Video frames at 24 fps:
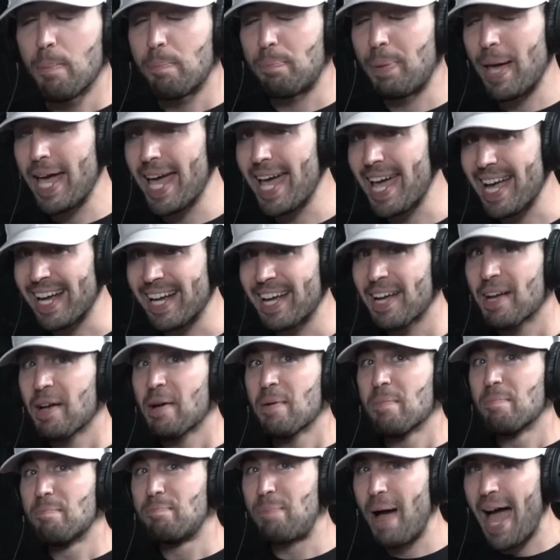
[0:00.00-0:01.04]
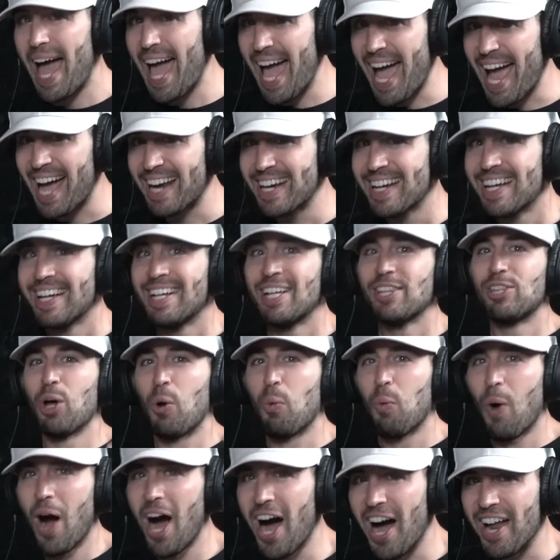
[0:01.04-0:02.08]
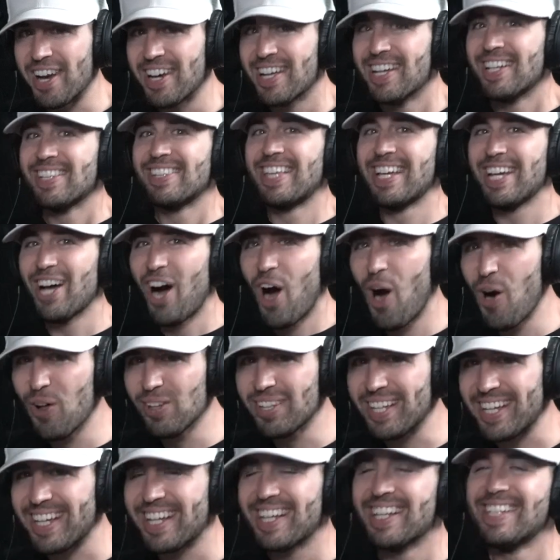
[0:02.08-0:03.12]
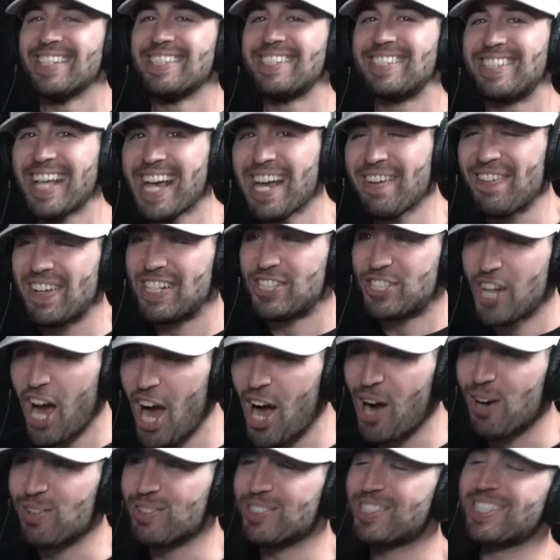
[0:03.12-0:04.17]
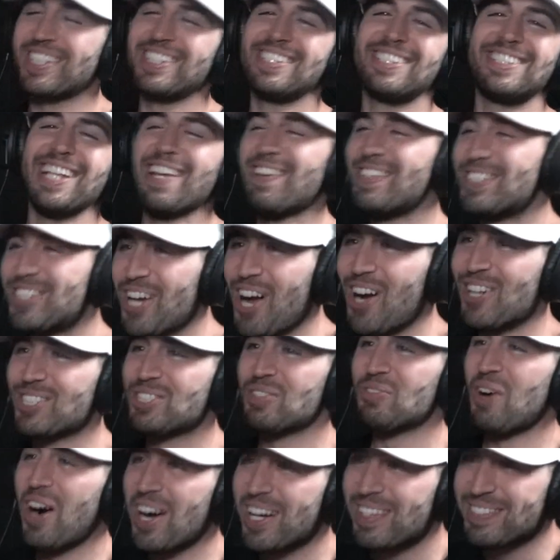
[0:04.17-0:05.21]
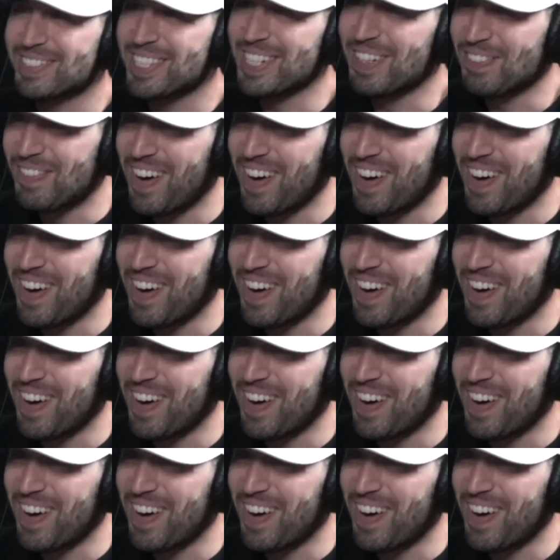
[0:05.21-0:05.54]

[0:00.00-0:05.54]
big, bad, the one, the only, Stephen Jones. Stephen Jones, welcome to the